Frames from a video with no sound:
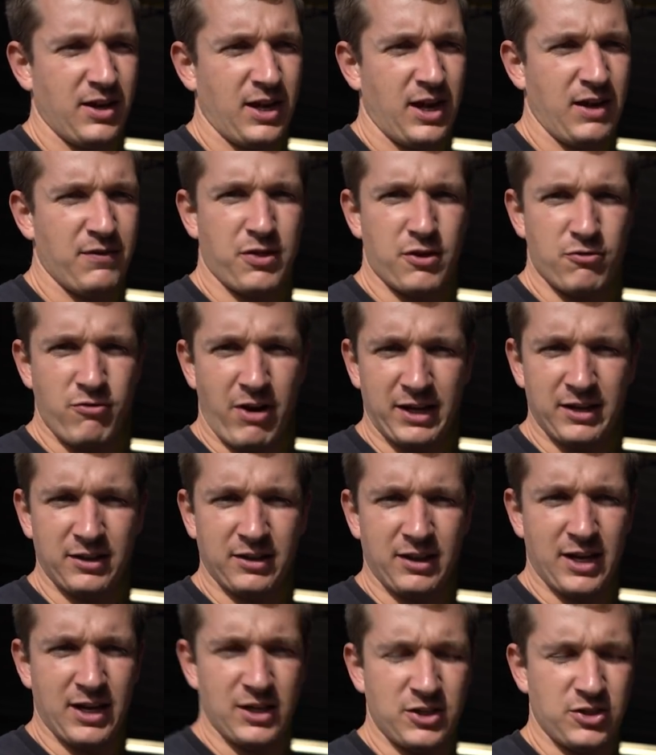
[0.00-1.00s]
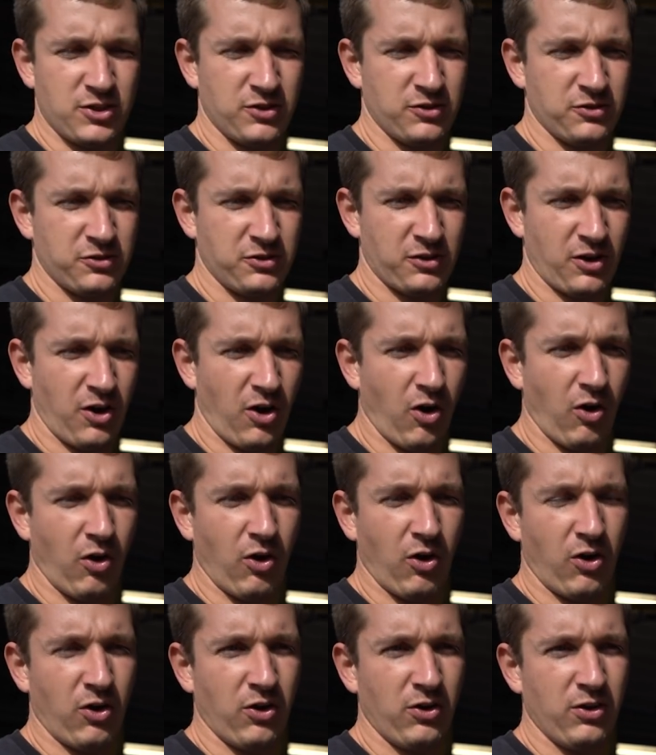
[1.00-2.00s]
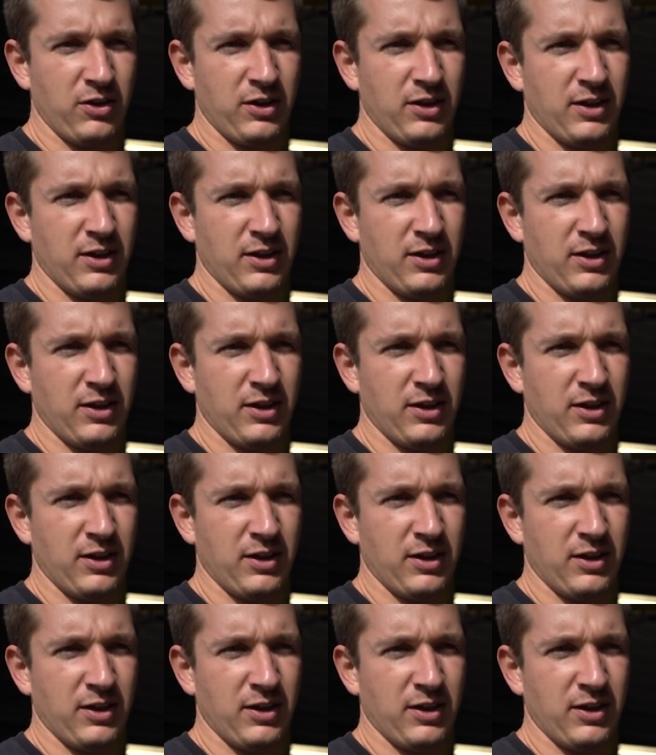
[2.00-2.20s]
either the regulations, or